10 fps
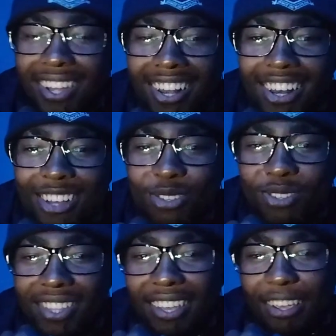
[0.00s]
I'd like to
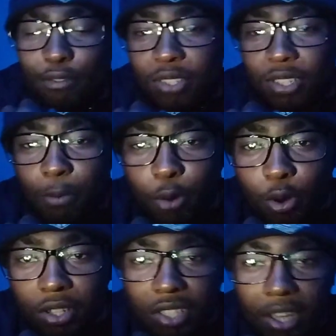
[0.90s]
thank every
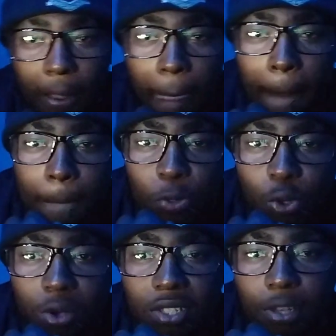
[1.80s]
supporter
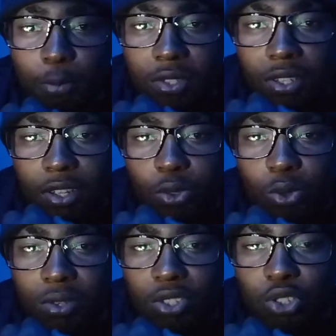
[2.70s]
or supporting
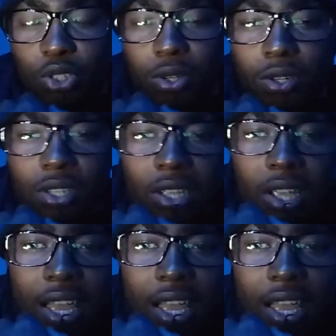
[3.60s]
through this journey.